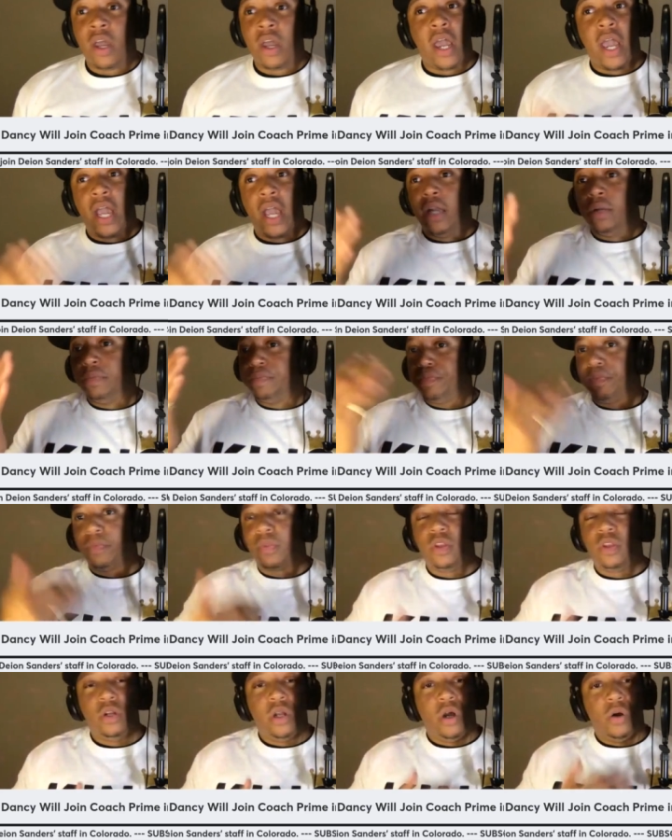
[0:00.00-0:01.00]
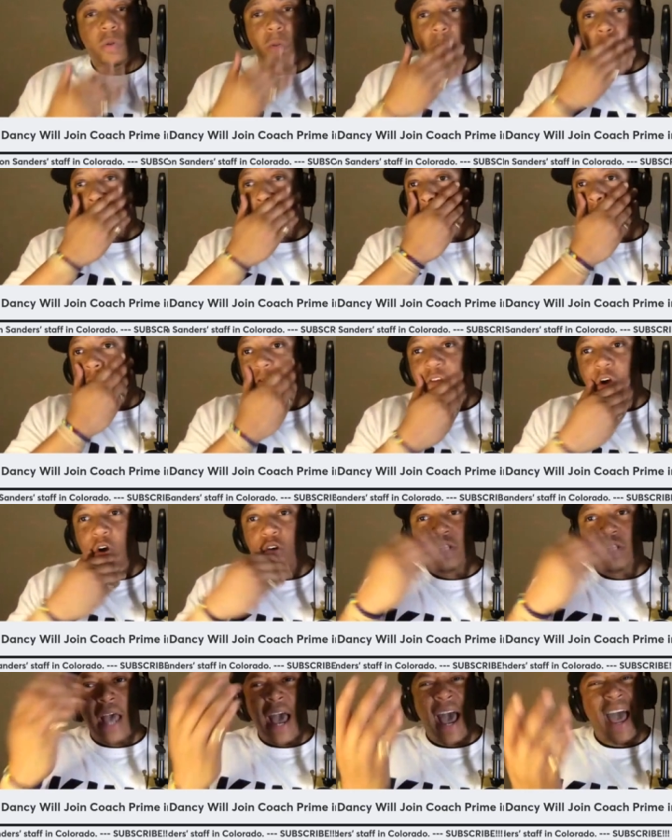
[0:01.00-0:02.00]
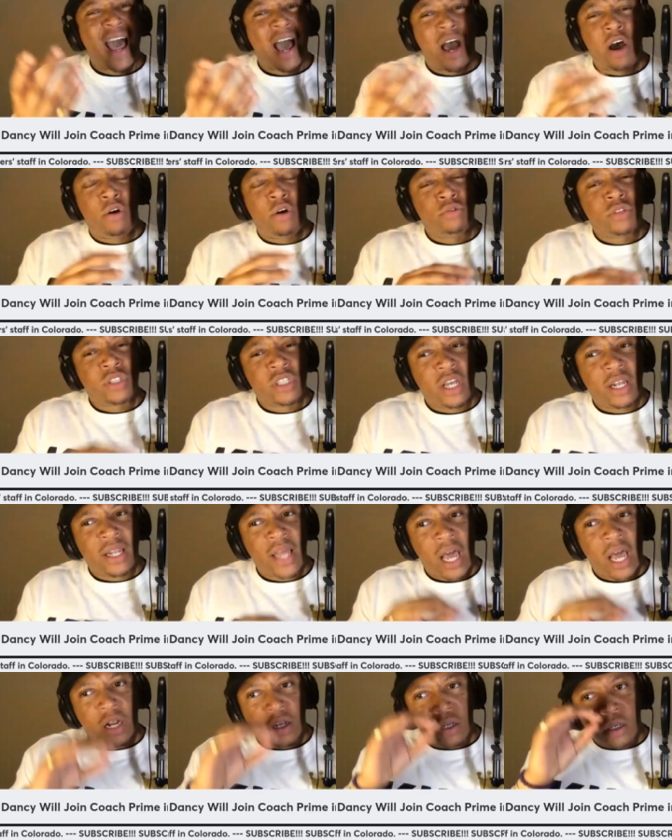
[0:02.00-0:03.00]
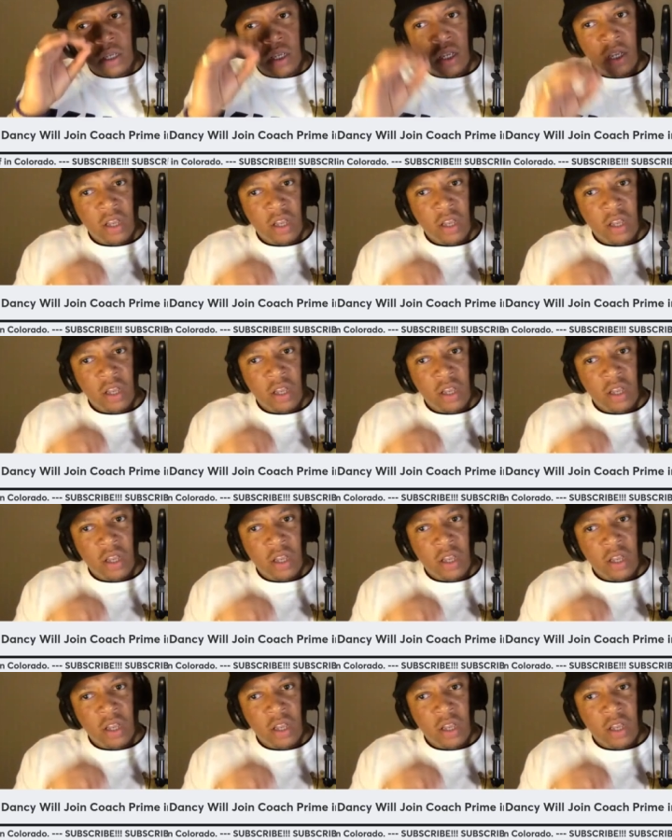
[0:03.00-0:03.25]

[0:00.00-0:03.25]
And you know, the folks I, I don't see a lot of